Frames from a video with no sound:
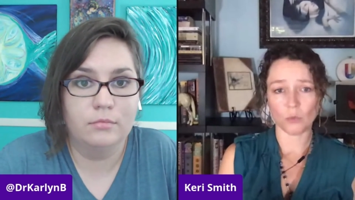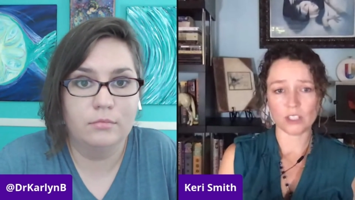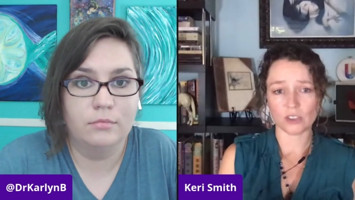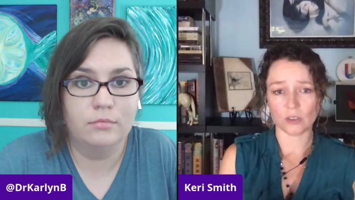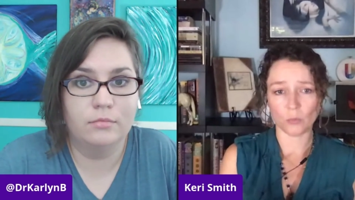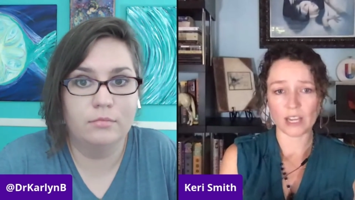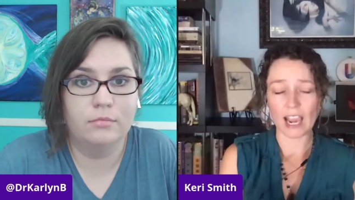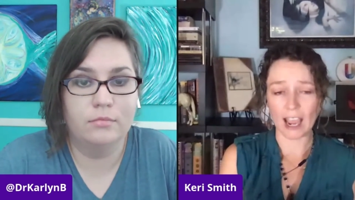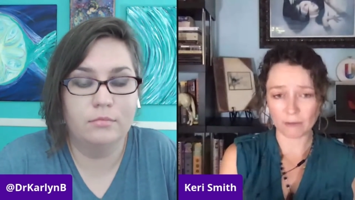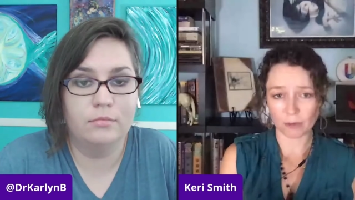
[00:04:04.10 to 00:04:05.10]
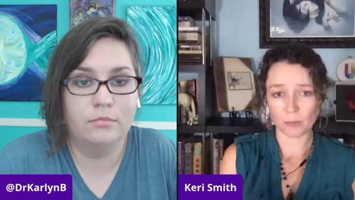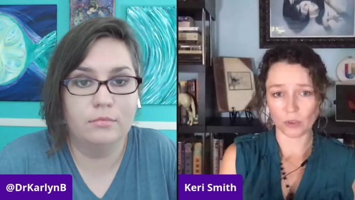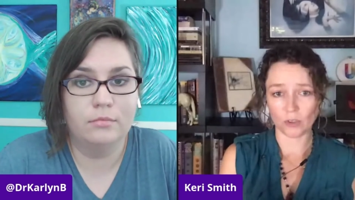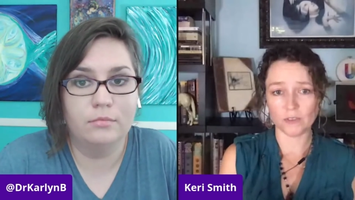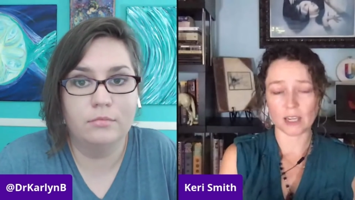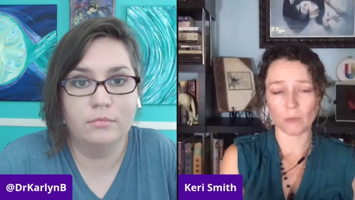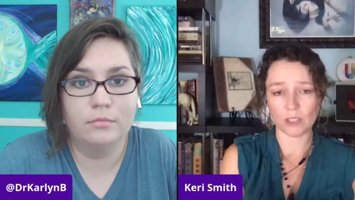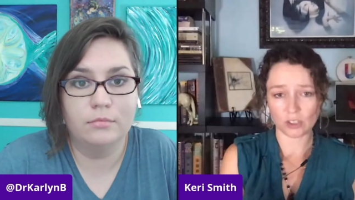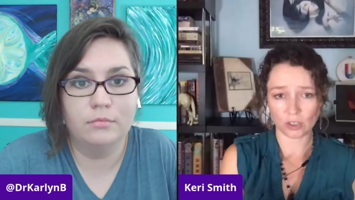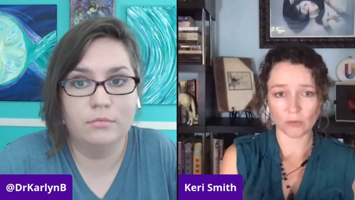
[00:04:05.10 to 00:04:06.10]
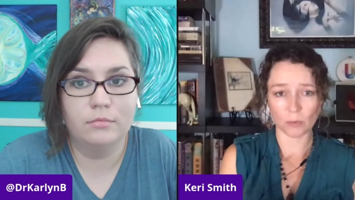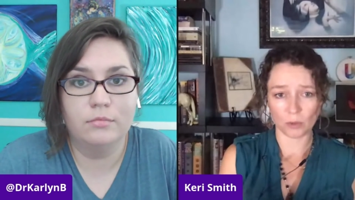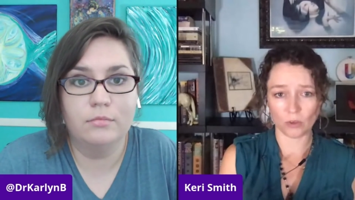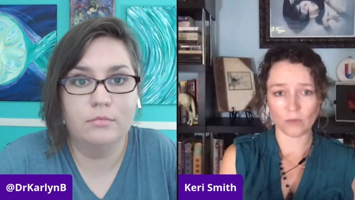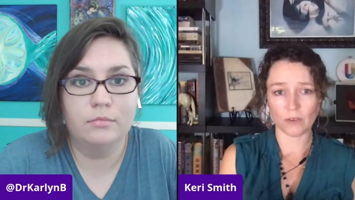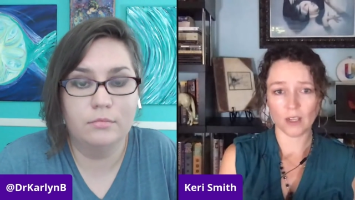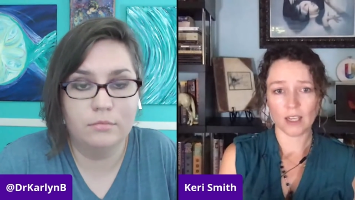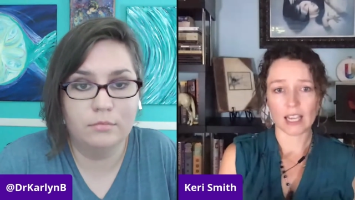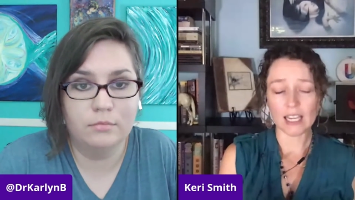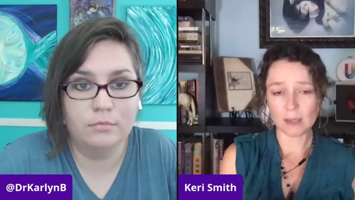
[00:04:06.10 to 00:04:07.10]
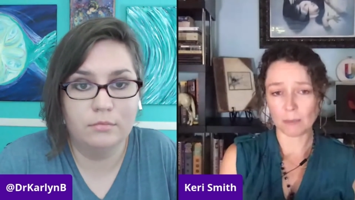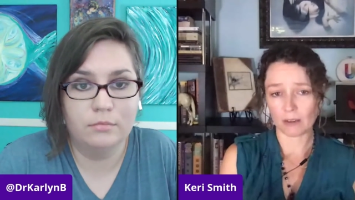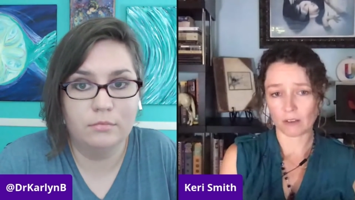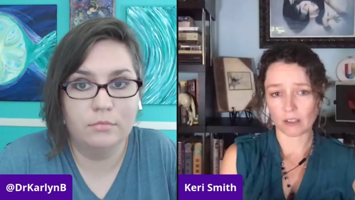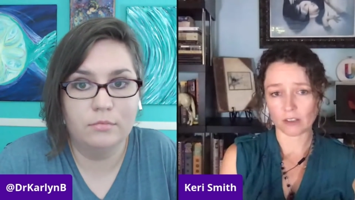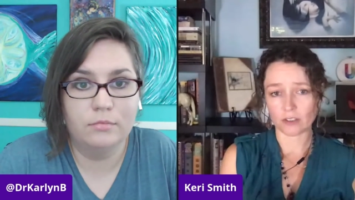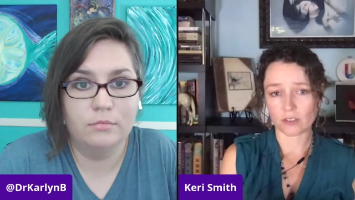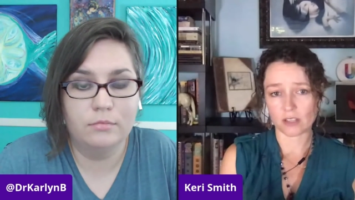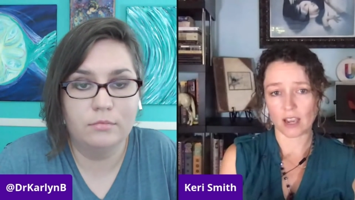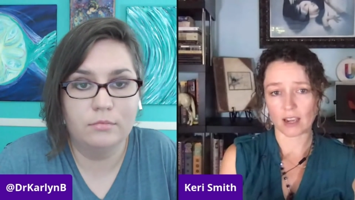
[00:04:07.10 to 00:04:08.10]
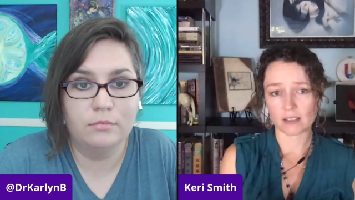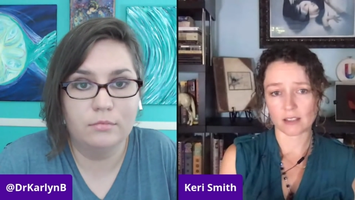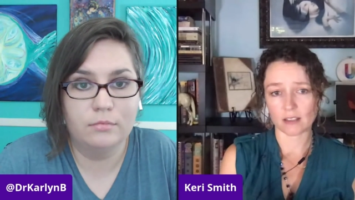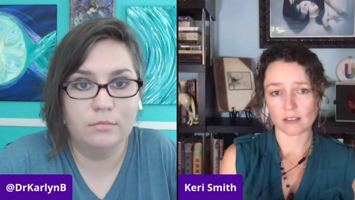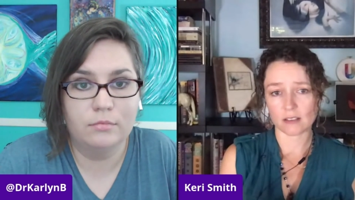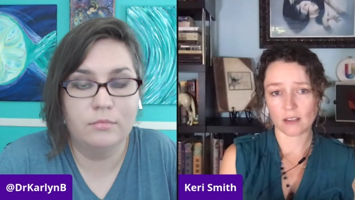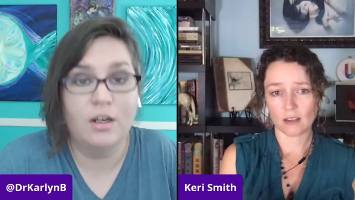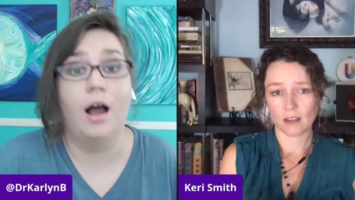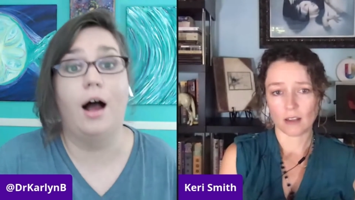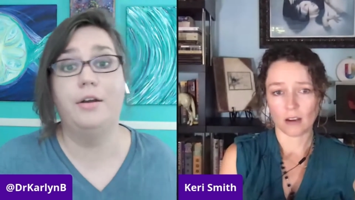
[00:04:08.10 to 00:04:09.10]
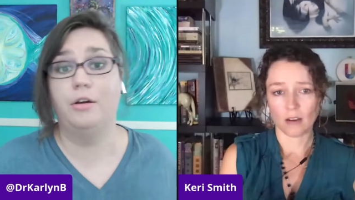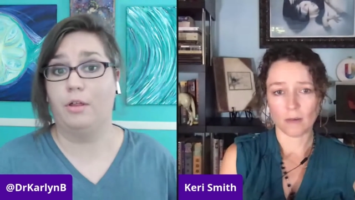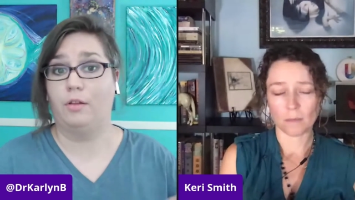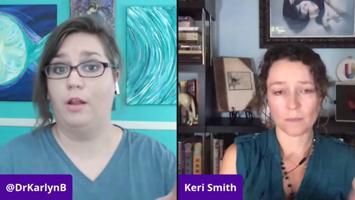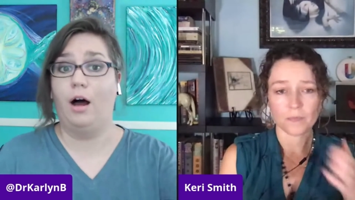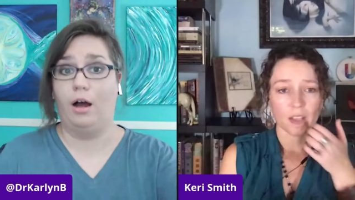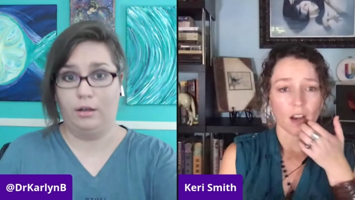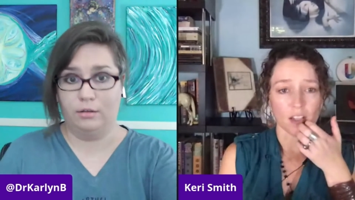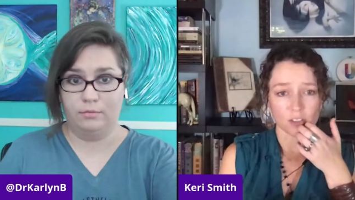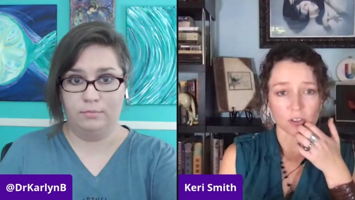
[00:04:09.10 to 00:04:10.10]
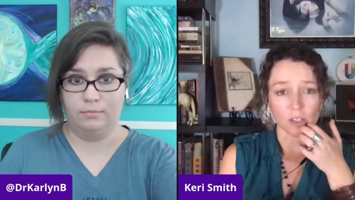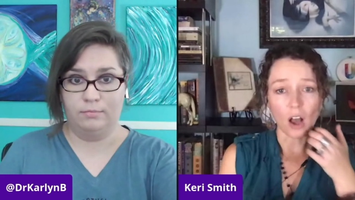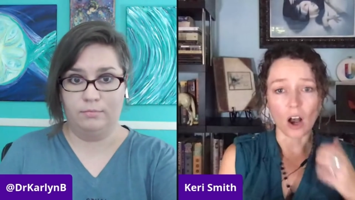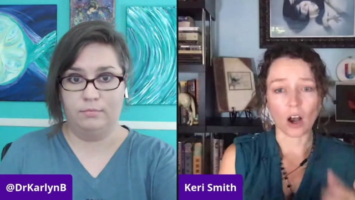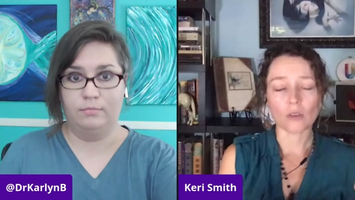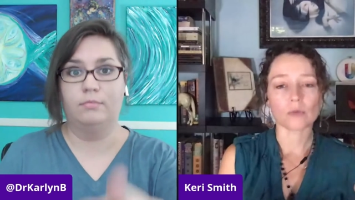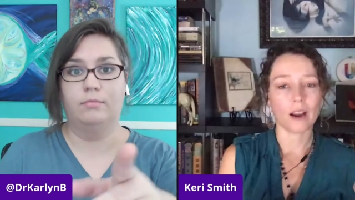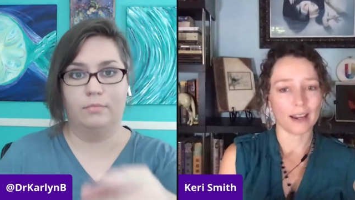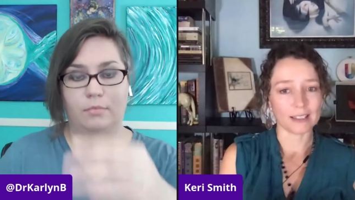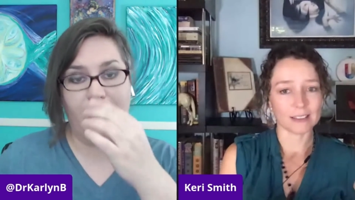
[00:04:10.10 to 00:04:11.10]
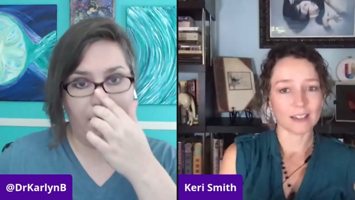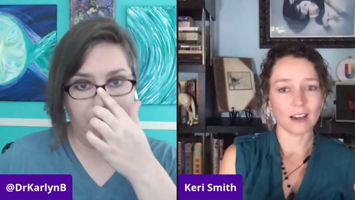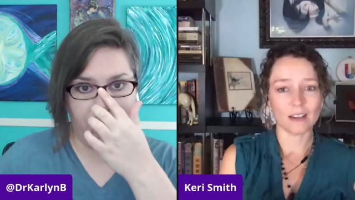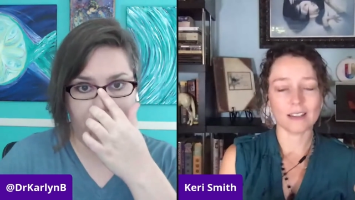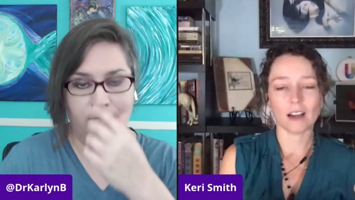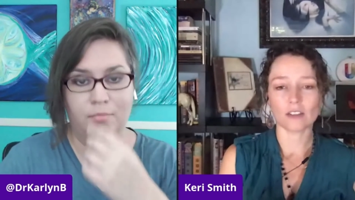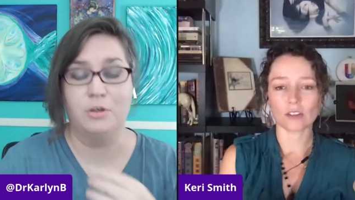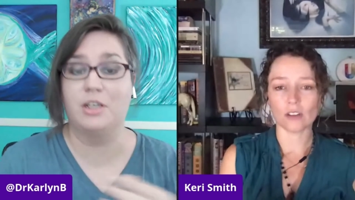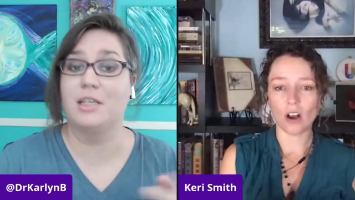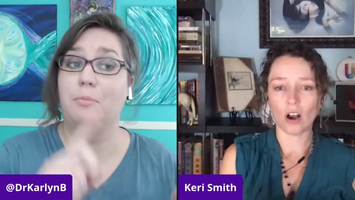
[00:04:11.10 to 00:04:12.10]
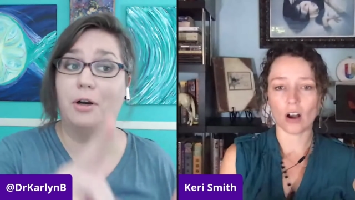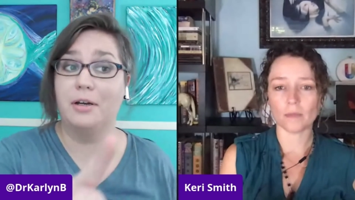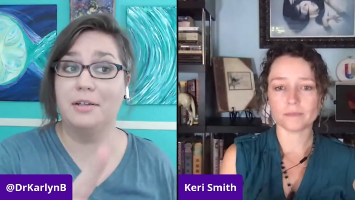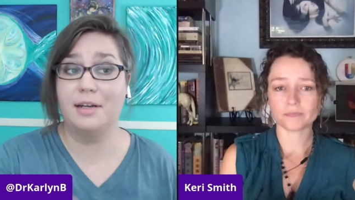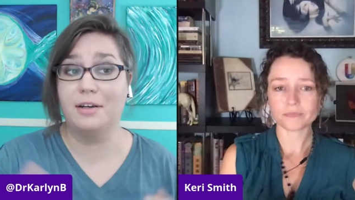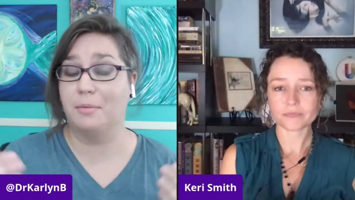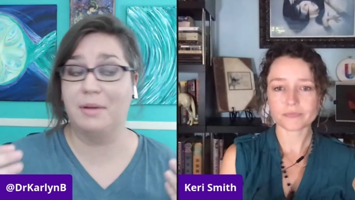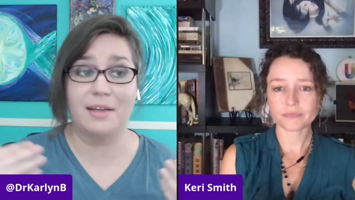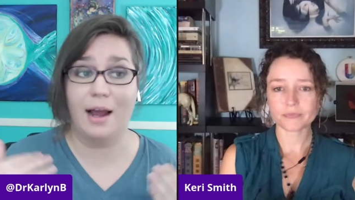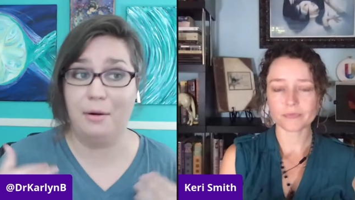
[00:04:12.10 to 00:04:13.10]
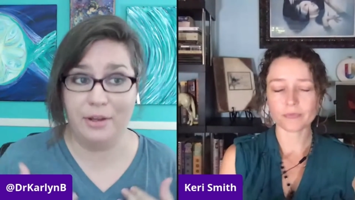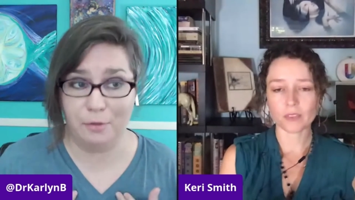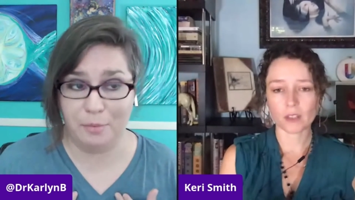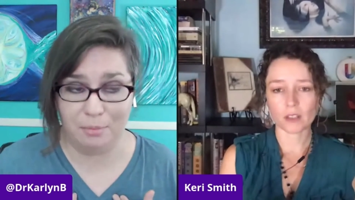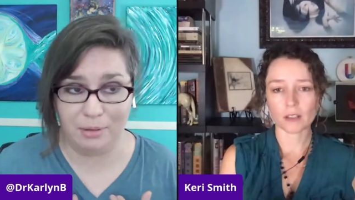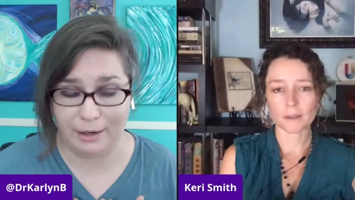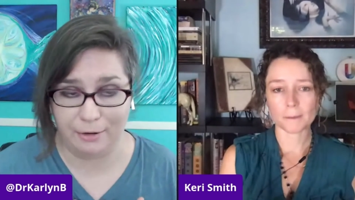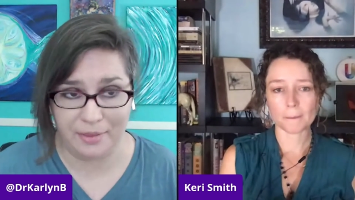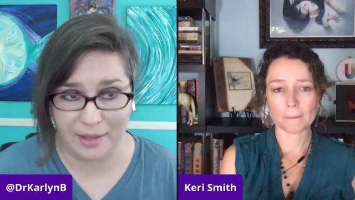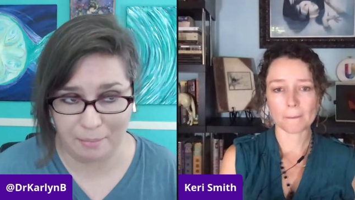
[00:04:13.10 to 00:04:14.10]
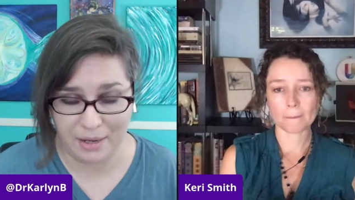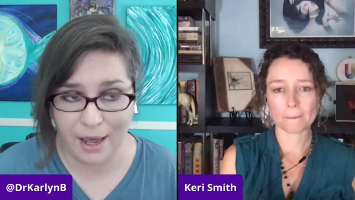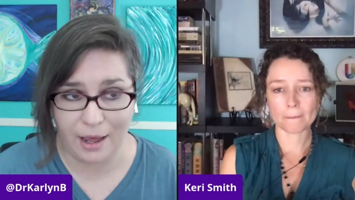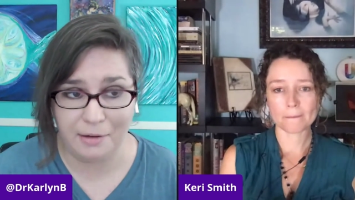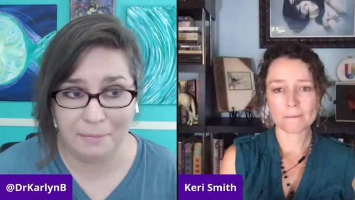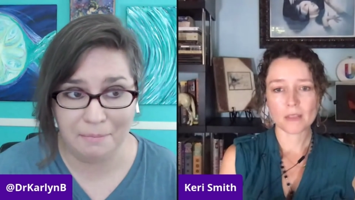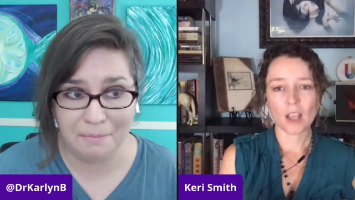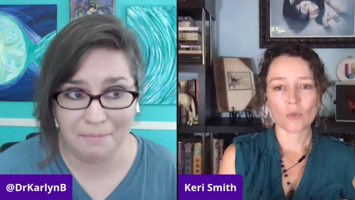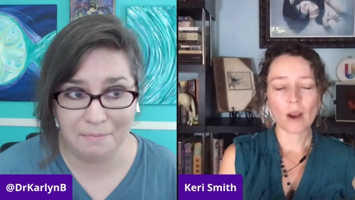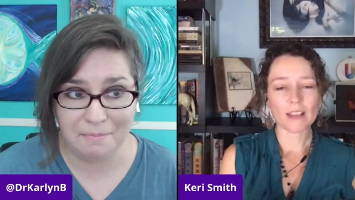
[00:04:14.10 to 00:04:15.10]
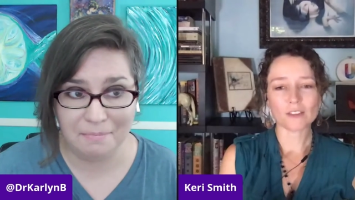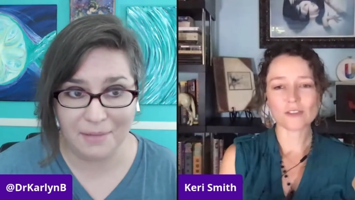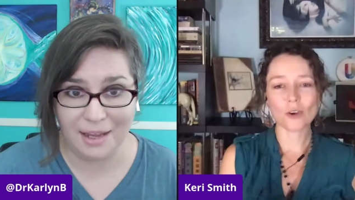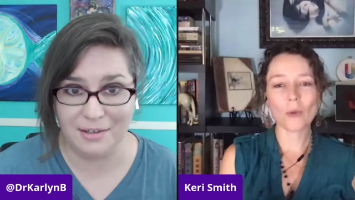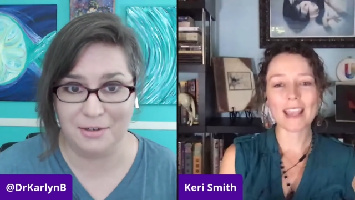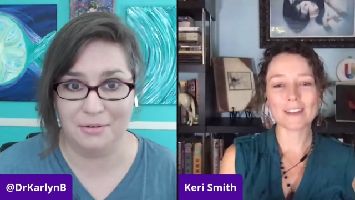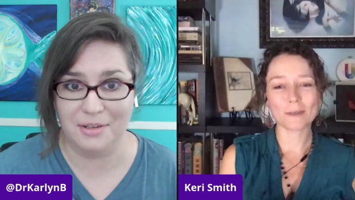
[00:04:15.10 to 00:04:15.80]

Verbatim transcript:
Speaker 1: sh- we have removed and we should remove any barriers to access under um, the law. Under the
Speaker 2: law, right? Yeah, under which is an important distinction because I will never be a player in the NBA. Right.
Speaker 1: There's no way to now.